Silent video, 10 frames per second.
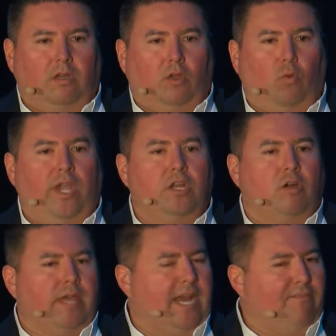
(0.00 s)
We know
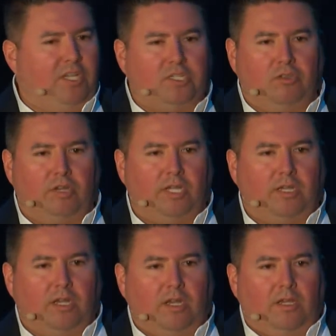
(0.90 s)
that every student
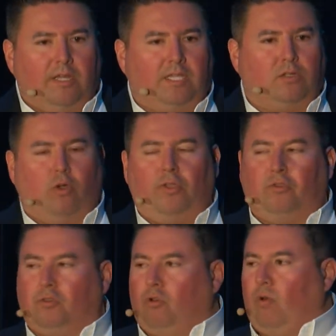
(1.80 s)
that's going
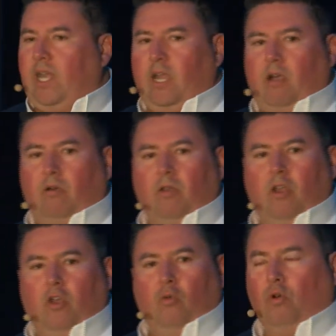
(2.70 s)
through school right now
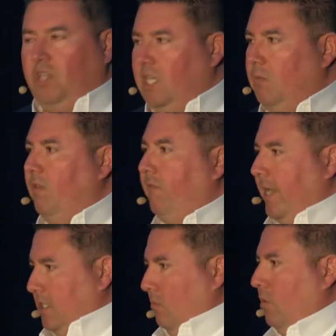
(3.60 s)
will need to be
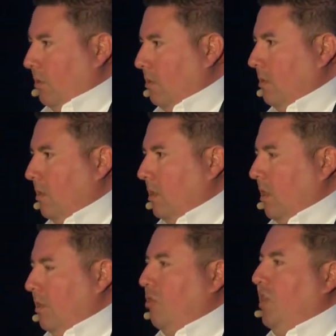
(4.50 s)
flexible.
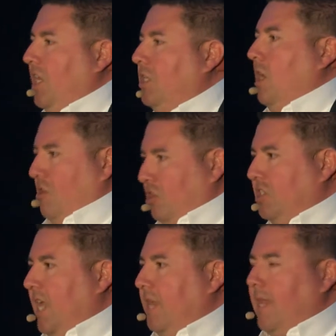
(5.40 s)
They'll need to
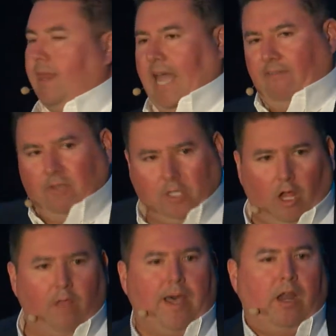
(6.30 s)
understand that life is
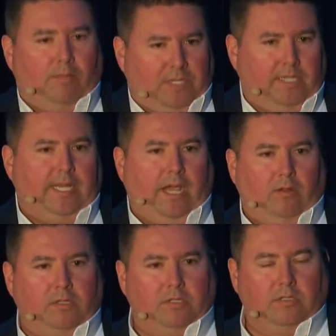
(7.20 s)
all about ups and
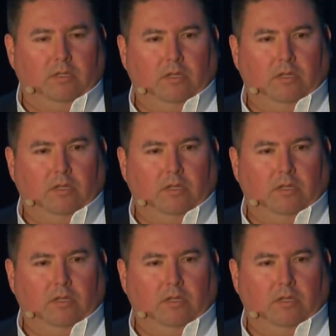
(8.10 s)
downs.